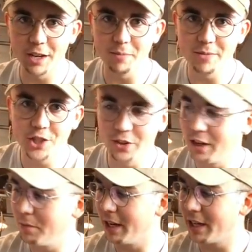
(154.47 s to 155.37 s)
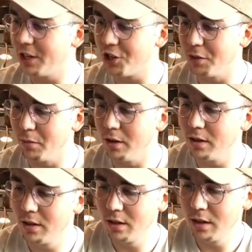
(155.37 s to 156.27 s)
I'm chilling in my kitchen, but
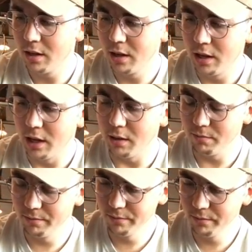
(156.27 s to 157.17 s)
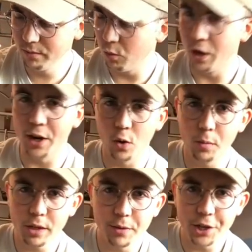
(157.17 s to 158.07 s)
where I
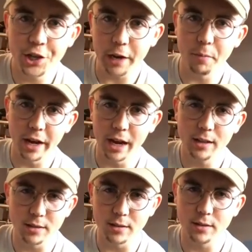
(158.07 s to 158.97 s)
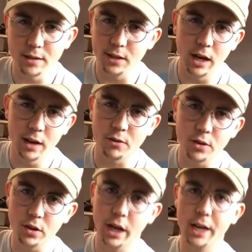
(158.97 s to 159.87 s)
normally reshape my hats does not have
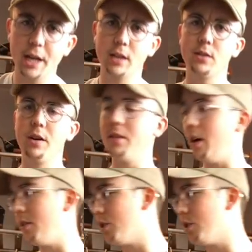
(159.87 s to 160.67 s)
good lighting, so I thought